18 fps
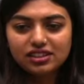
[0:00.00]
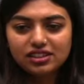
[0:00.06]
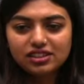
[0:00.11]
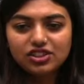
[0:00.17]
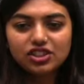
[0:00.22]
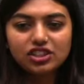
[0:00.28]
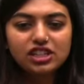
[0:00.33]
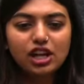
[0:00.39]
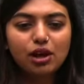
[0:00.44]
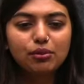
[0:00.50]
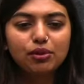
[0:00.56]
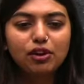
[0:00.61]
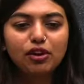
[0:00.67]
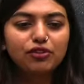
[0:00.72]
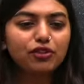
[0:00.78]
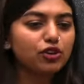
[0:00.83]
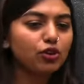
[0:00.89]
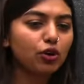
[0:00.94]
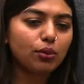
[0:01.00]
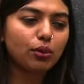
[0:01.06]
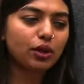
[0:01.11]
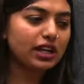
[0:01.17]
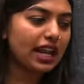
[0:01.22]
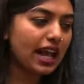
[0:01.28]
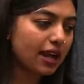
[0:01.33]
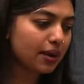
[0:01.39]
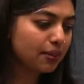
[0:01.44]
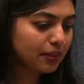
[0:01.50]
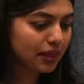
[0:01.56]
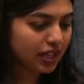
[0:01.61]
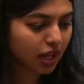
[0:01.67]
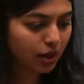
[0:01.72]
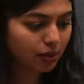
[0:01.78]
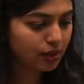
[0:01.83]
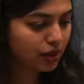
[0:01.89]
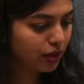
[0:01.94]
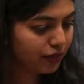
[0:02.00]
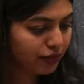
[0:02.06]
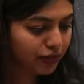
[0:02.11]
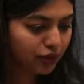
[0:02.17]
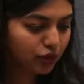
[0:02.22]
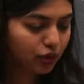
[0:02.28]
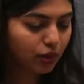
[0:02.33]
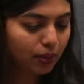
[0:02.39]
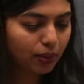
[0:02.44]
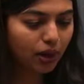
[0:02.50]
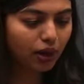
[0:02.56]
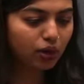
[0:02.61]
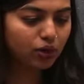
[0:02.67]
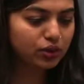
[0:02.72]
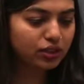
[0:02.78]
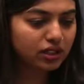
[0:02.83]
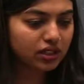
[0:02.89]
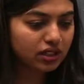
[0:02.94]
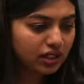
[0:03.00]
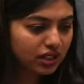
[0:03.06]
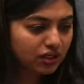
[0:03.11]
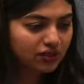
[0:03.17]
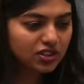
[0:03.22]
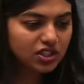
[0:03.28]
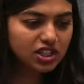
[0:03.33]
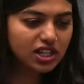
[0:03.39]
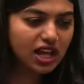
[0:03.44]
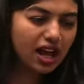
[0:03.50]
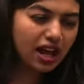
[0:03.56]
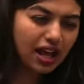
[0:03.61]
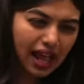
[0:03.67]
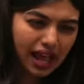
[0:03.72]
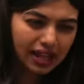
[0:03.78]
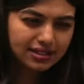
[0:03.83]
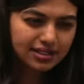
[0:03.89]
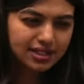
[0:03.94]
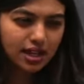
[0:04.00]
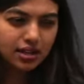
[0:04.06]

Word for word: Since how many of you know about Lakme? How many of you know about, which are the ads